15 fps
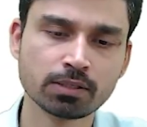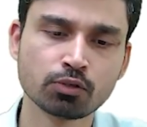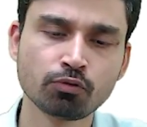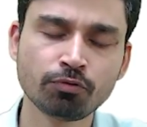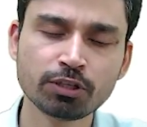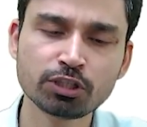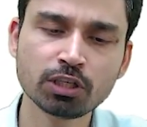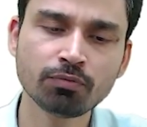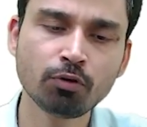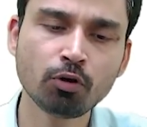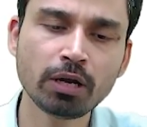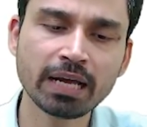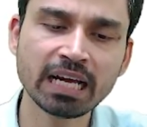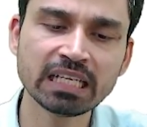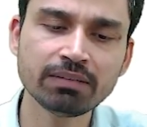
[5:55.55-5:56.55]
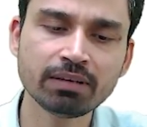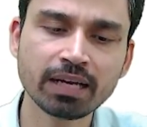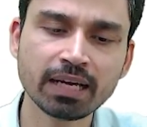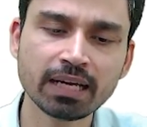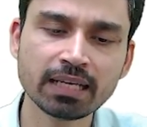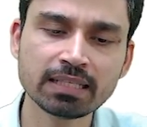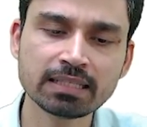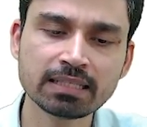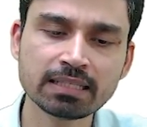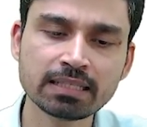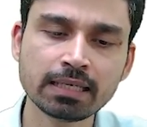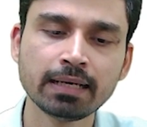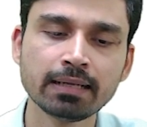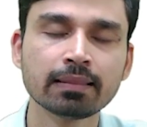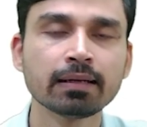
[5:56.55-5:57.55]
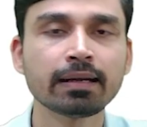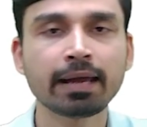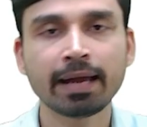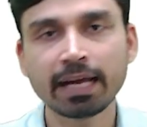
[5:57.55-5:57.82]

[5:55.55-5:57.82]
So first of all, as we can see that